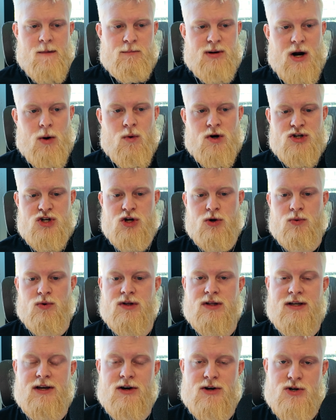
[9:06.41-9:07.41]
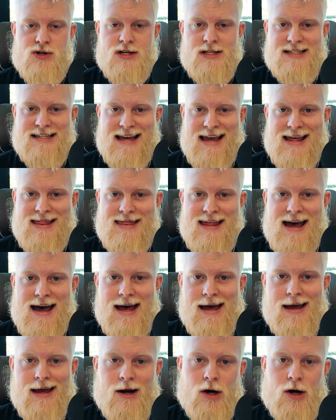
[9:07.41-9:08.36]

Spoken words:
But I want you to really understand that